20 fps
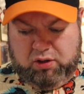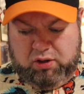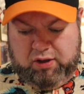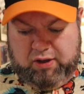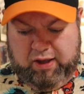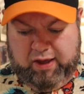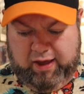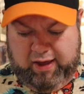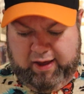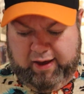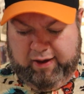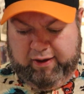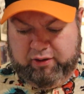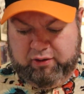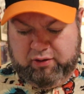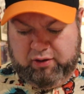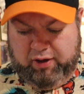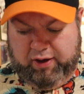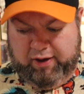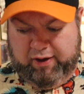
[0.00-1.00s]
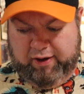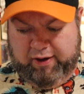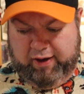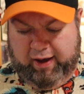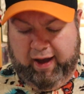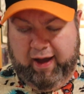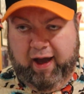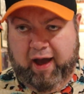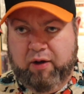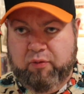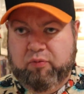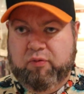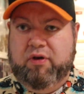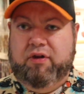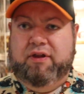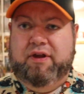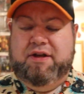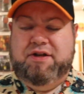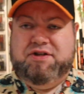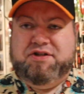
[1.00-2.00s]
yeah, uh, I, I,
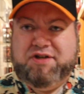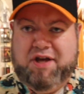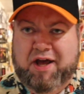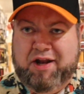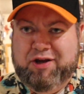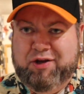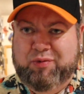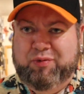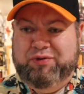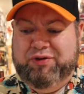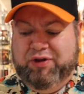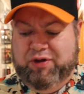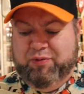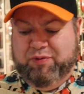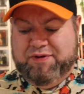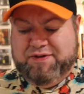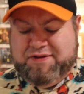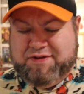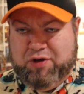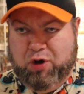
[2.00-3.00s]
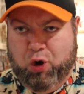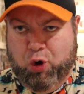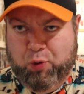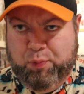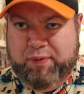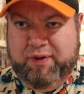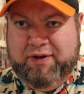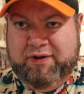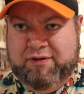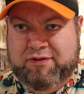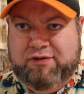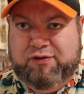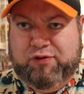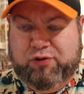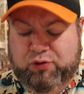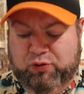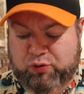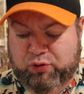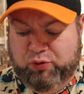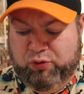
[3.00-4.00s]
really genuinely was hoping
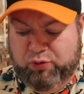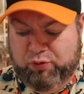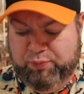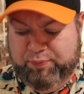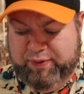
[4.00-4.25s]
to